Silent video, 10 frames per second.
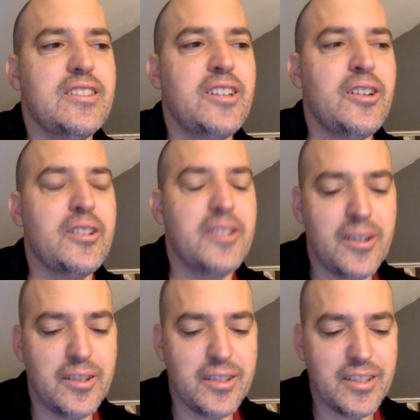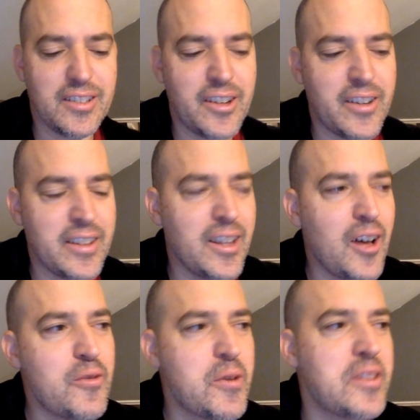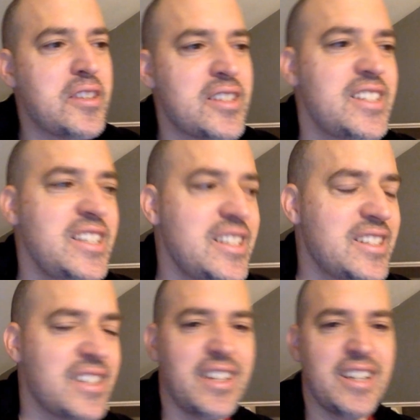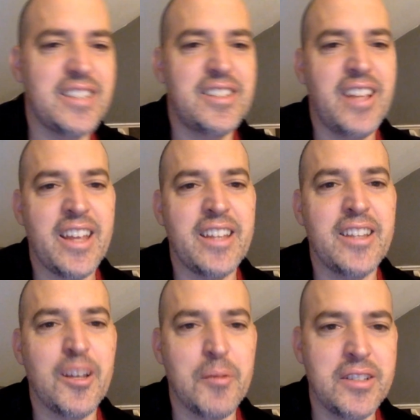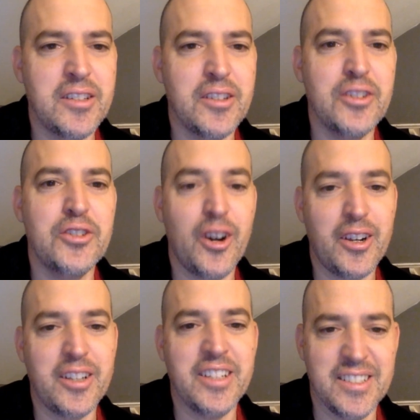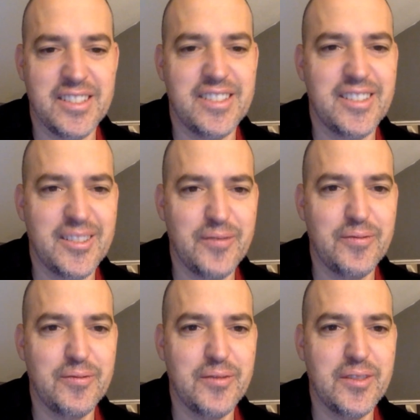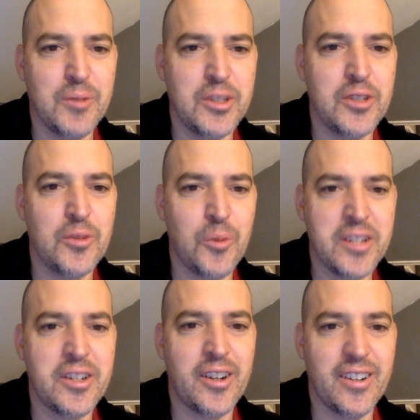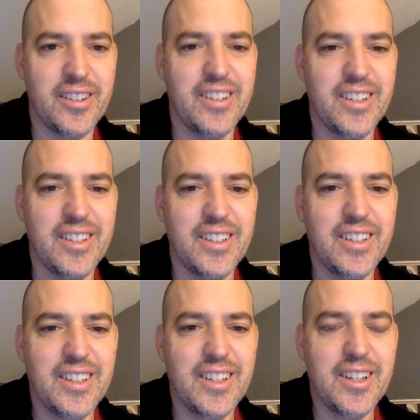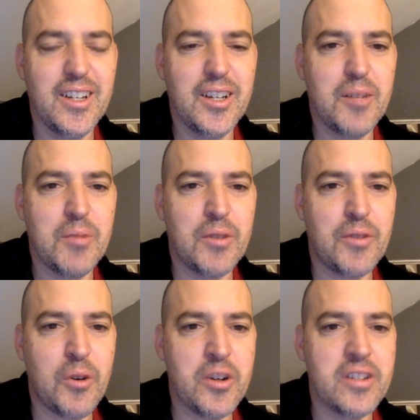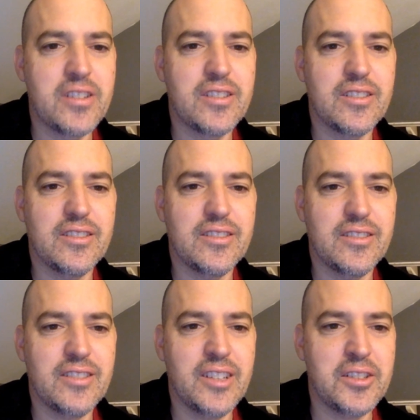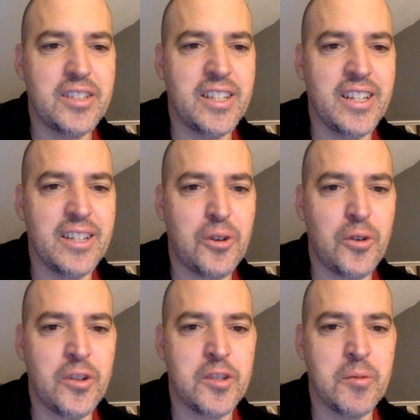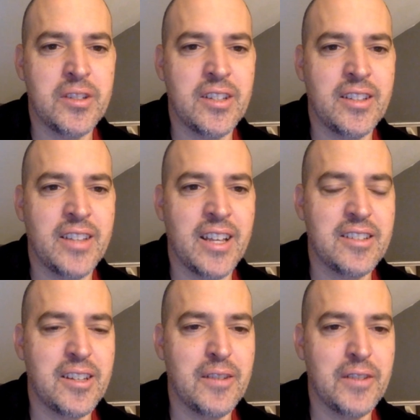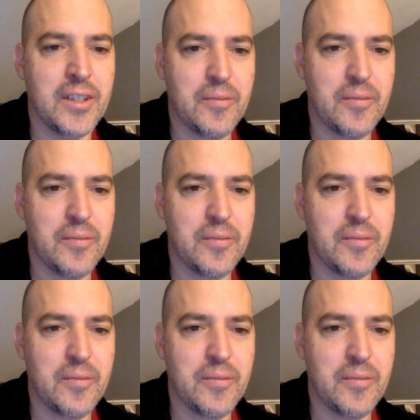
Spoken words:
they're in love with the season that is taking them into the darkness, which is winter. But of course, they'll see it as Christmas and Thanksgiving.